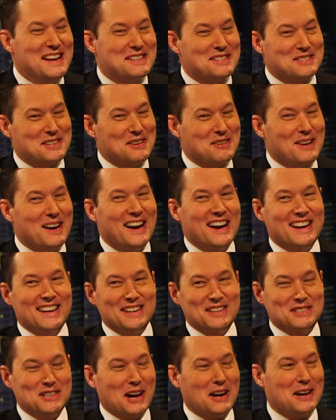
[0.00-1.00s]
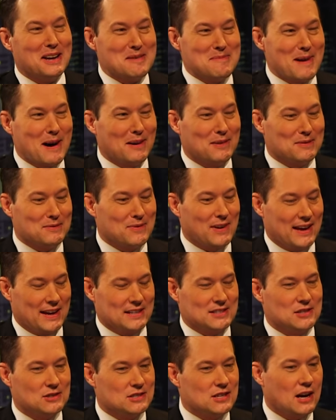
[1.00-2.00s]
So you're talking about
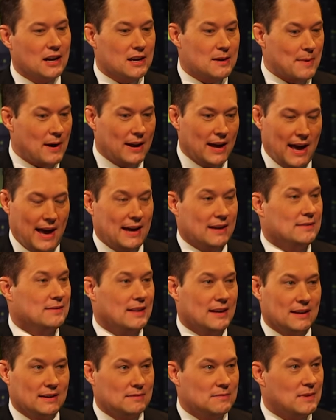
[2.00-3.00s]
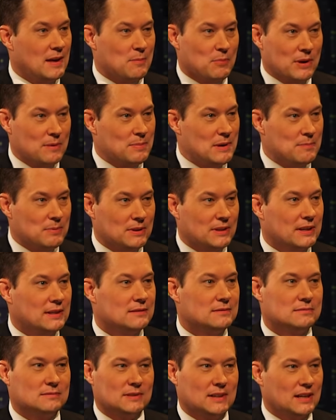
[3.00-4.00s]
Vegas. You're talking about, hey, they bring people
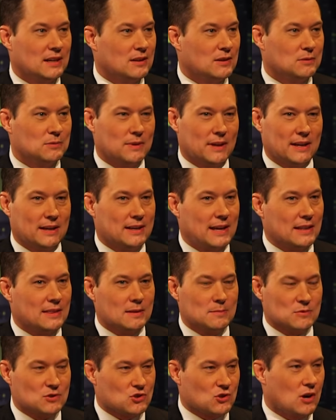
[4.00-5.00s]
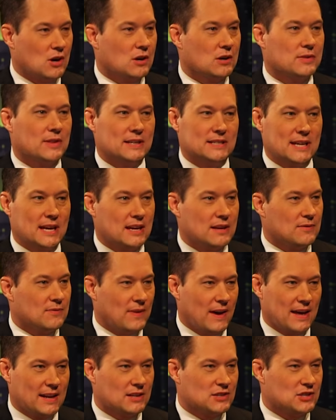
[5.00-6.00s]
in, you know, they get them drunk, they take
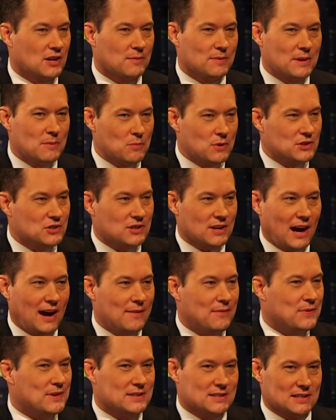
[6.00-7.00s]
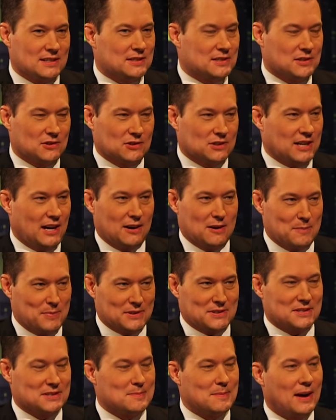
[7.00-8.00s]
advantage of them, which obviously is their entire
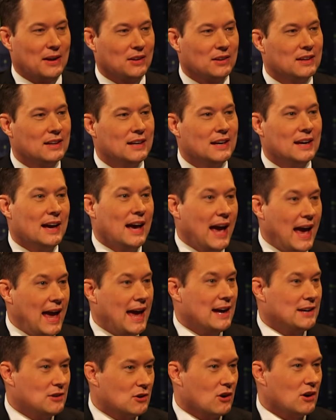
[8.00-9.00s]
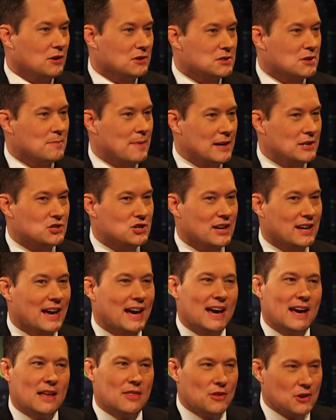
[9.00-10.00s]
business model. Mm-hmm. And you're also mentioning
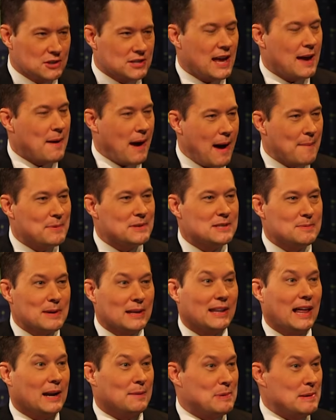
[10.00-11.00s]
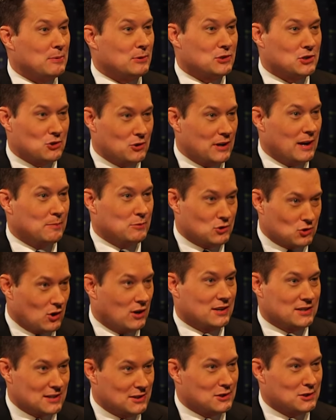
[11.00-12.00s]
there's happens to be a lot of people shooting up
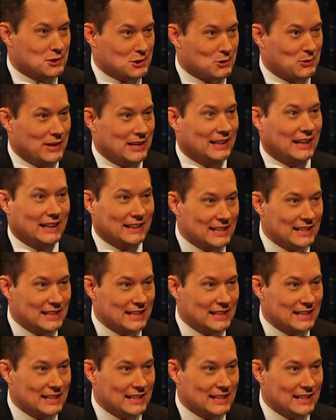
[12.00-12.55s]
drugs in the street. Like,